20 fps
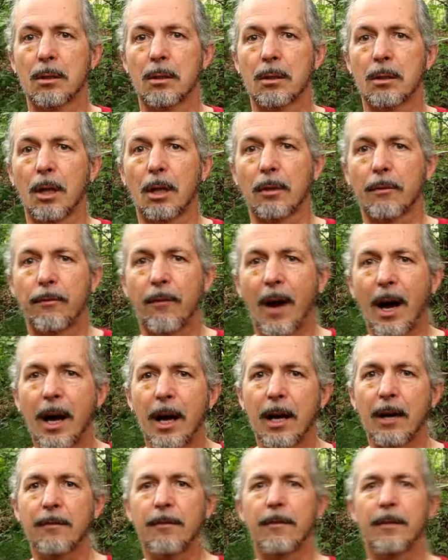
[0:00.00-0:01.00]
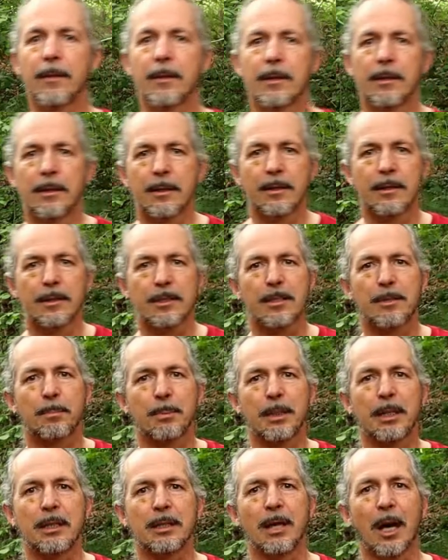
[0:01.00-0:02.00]
lung 5,
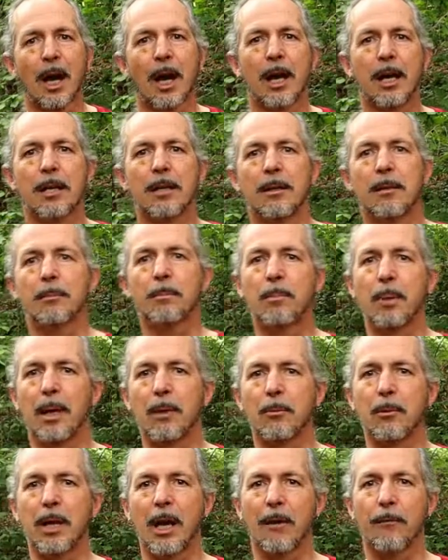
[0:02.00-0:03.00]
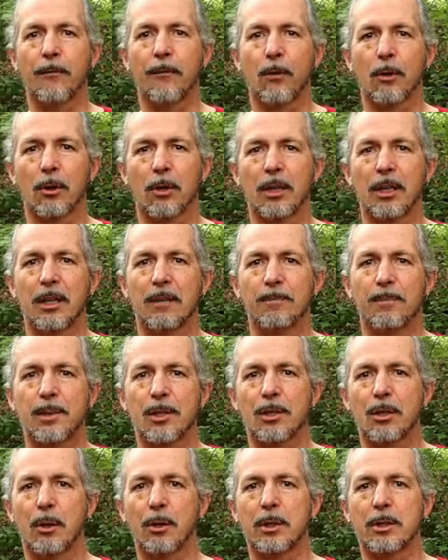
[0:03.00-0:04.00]
spleen 9, but we have 4 limbs,
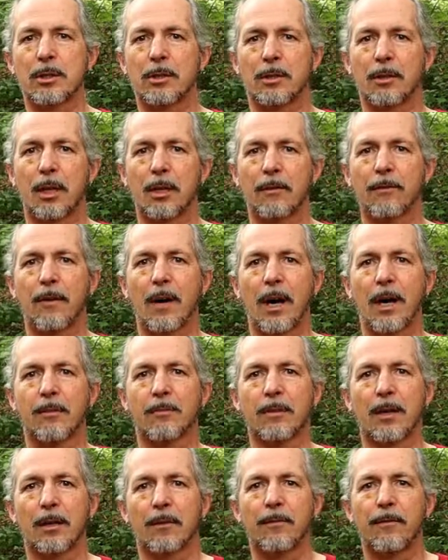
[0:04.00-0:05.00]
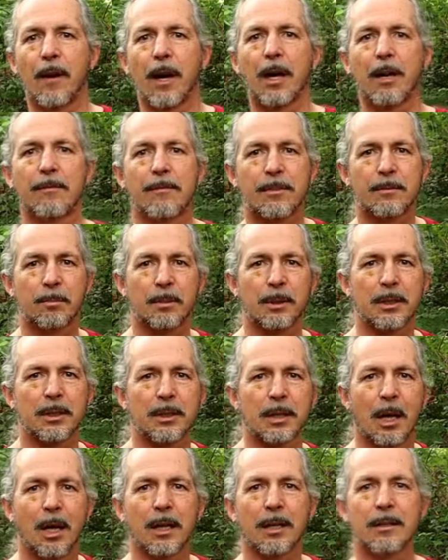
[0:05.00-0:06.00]
so it's lung 5, spleen
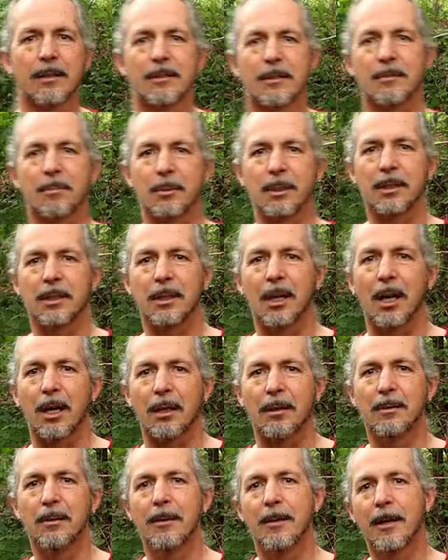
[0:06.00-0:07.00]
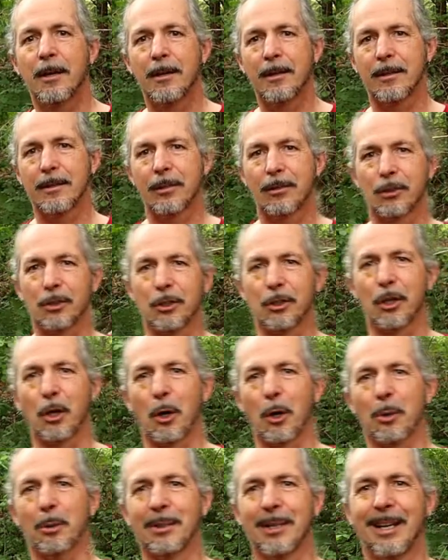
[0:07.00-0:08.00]
9, spleen 9. There you
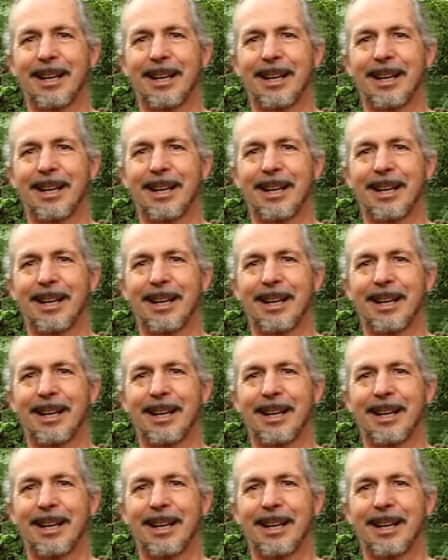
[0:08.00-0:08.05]
go.